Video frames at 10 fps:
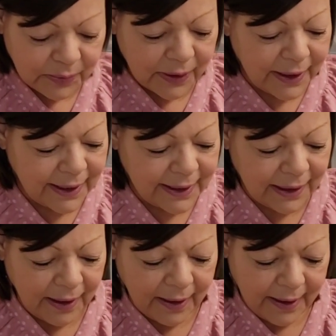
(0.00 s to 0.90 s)
one.
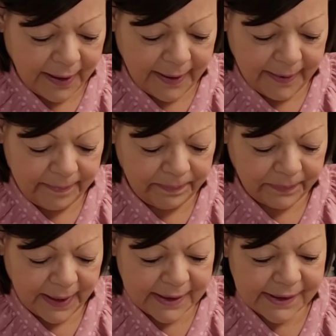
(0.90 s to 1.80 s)
Um,
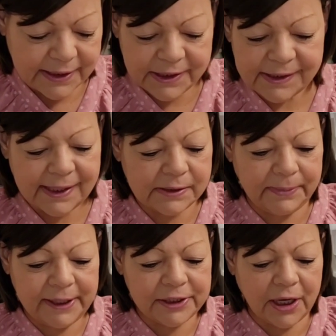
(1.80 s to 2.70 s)
it just says
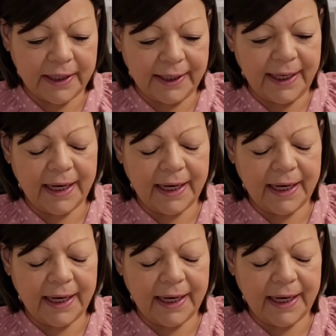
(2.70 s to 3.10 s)
beach on it.